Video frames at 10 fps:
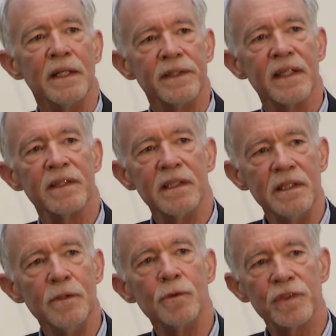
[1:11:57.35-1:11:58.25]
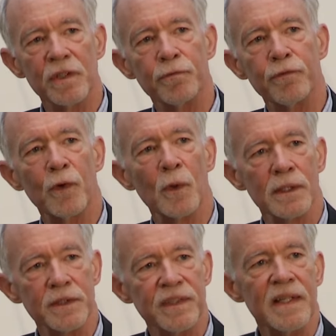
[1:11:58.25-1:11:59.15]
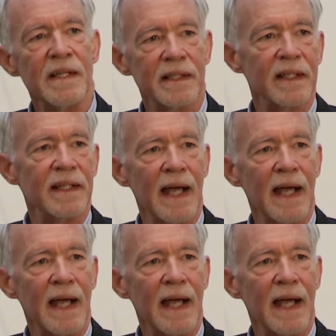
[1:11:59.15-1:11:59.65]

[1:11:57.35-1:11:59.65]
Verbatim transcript: that the use of force can